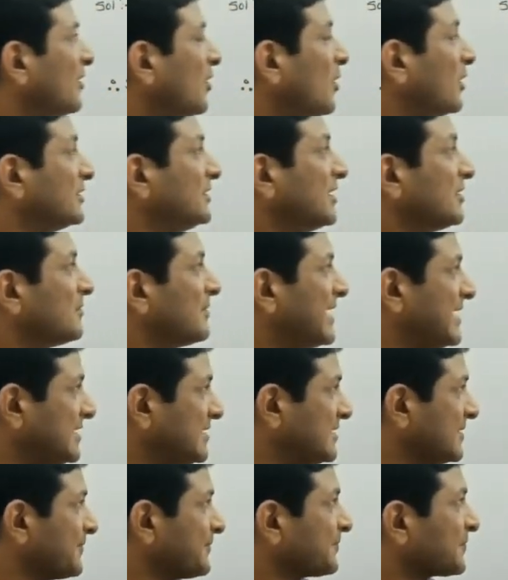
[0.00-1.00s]

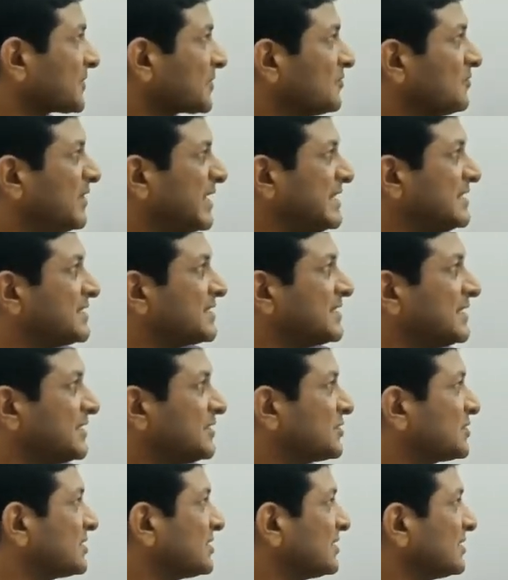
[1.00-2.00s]
Otherwise 1
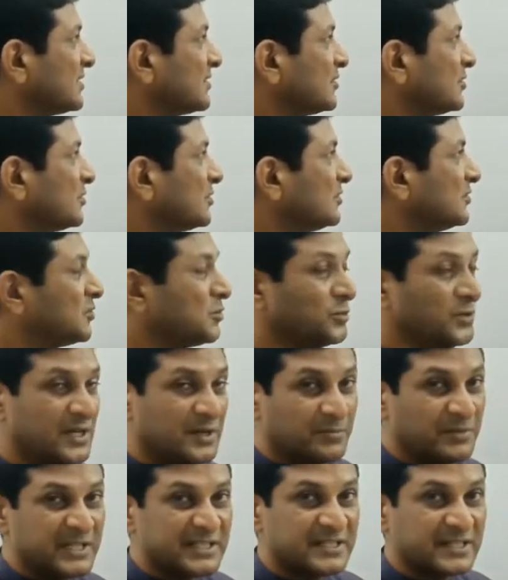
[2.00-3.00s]
6, 2
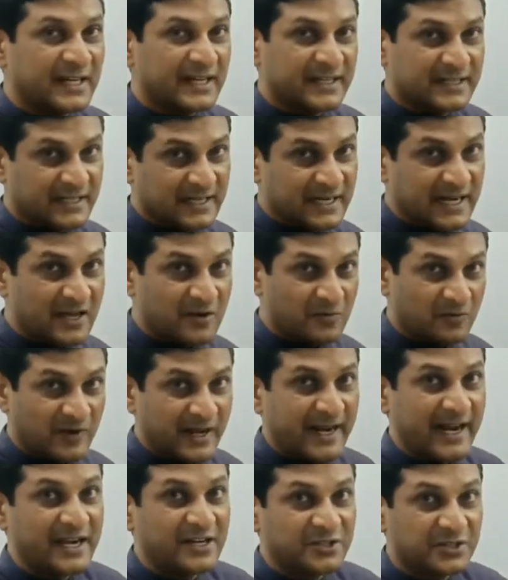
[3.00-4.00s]
numbers selected are
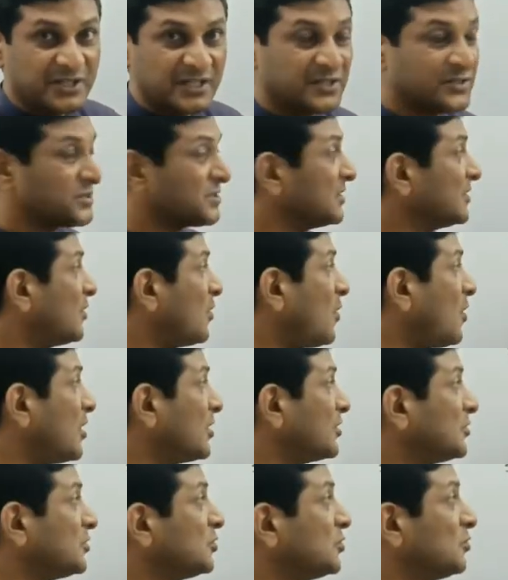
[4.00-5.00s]
1 and 6,
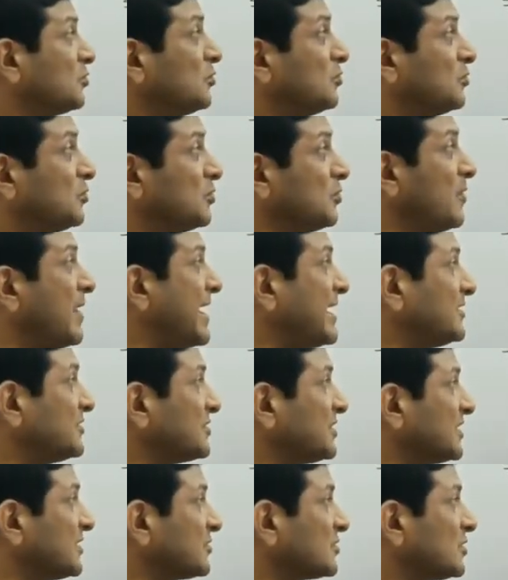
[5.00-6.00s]
or 2 and
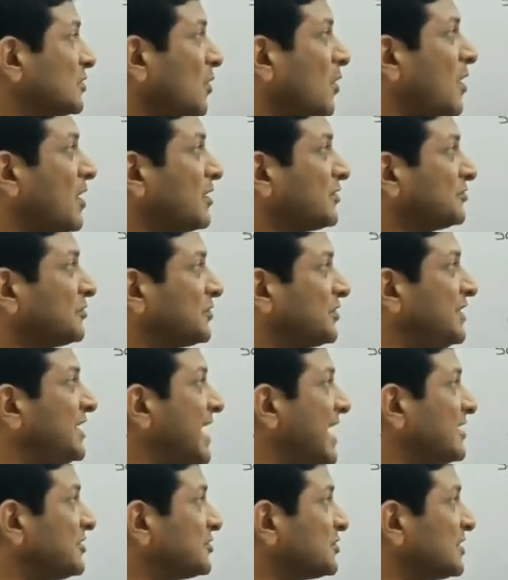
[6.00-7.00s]
6, or 3
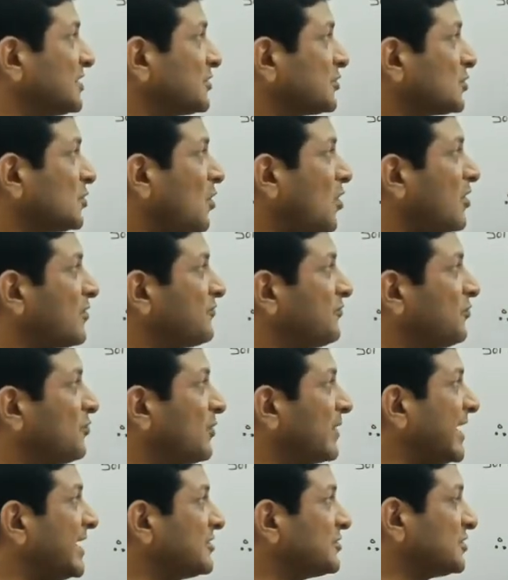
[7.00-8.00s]
and 6, or
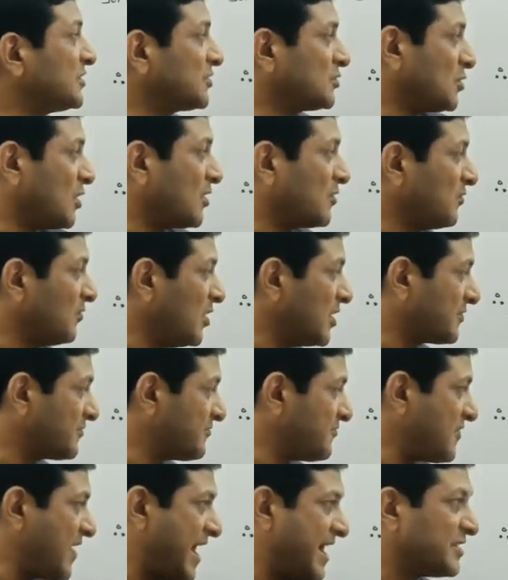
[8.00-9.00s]
4 and 6, or what?
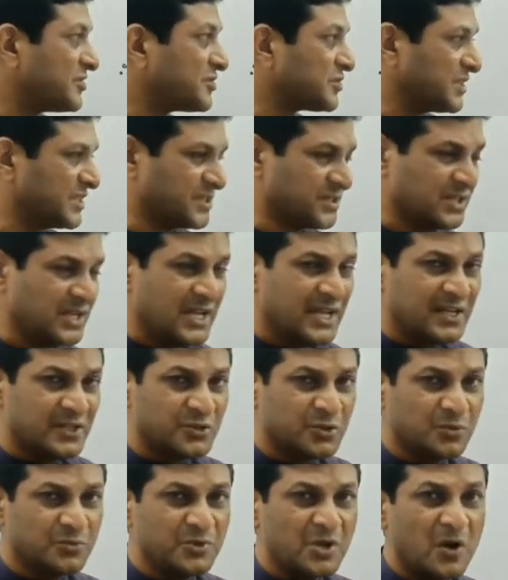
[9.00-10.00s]
5 and 6.
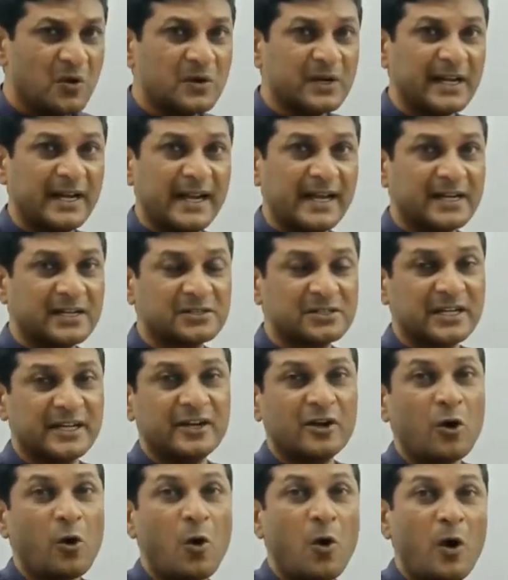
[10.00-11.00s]
So we have
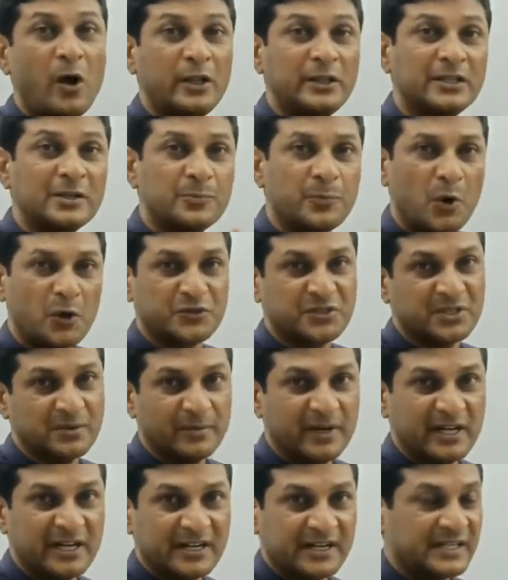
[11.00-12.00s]
collected all the
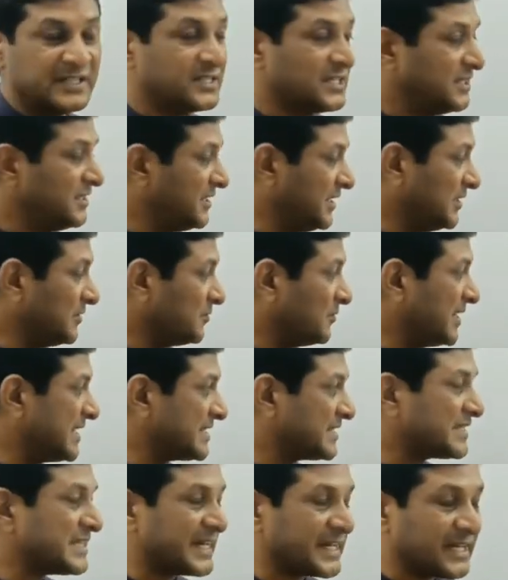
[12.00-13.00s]
possible result in
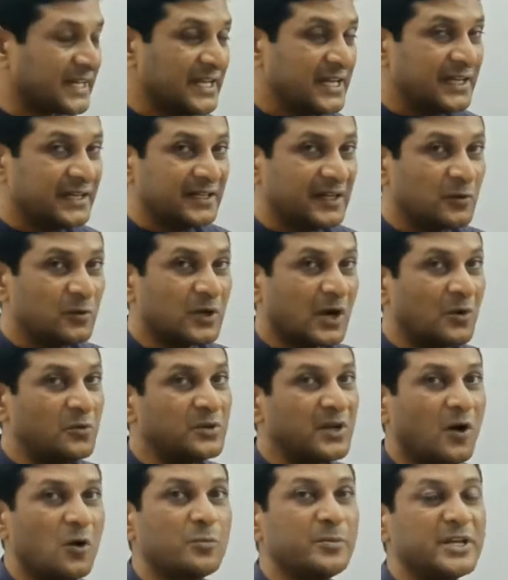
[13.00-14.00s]
one set. Now
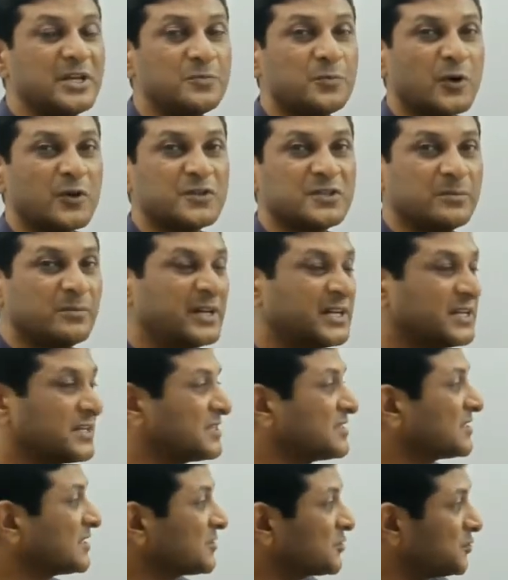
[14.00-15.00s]
count how many possible
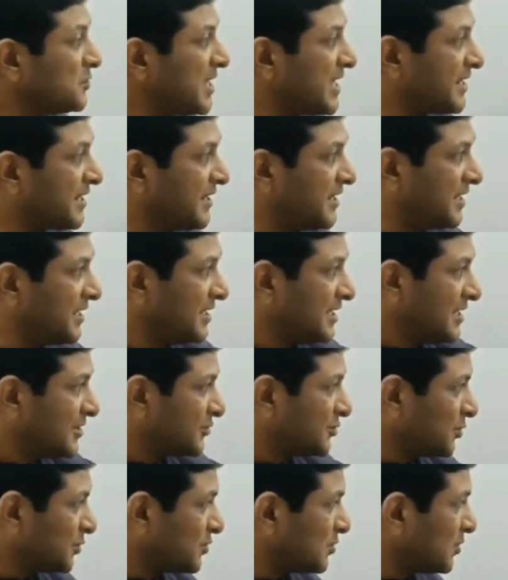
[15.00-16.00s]
results we are getting.
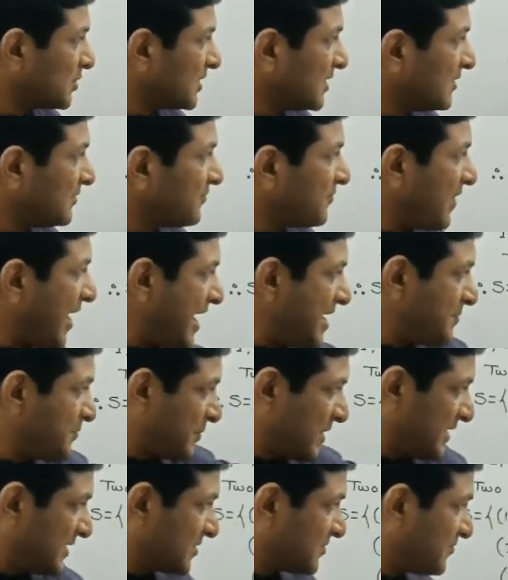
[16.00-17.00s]
So total 5
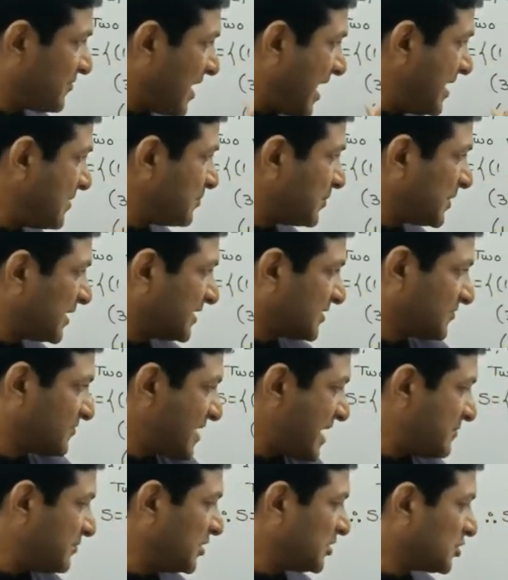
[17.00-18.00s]
plus 5 plus
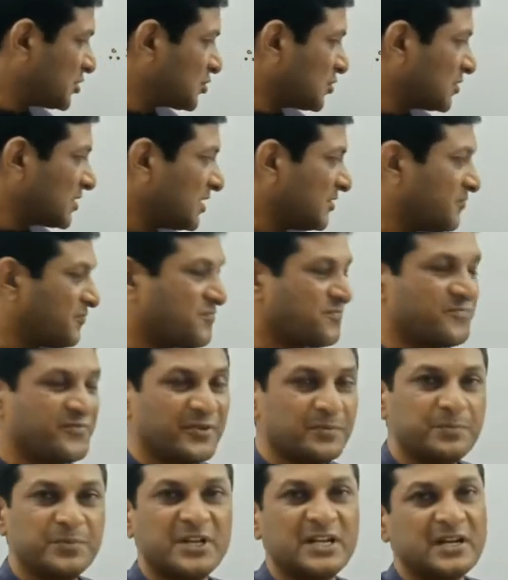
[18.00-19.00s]
5 means total
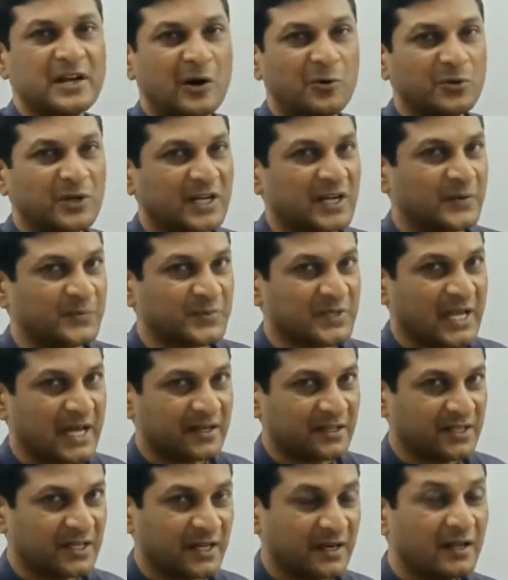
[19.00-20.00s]
15 outcomes
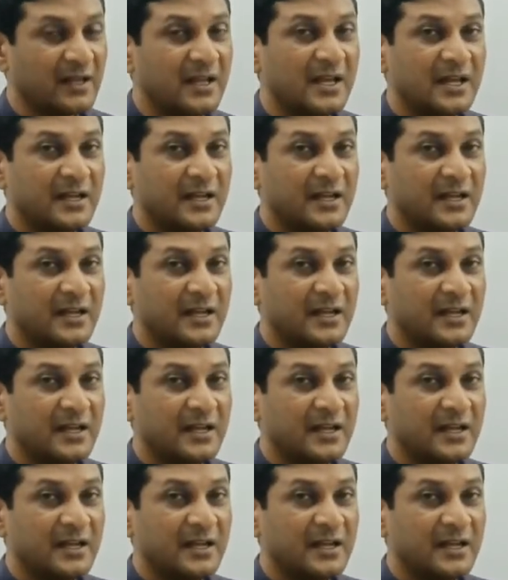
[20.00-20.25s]
are there.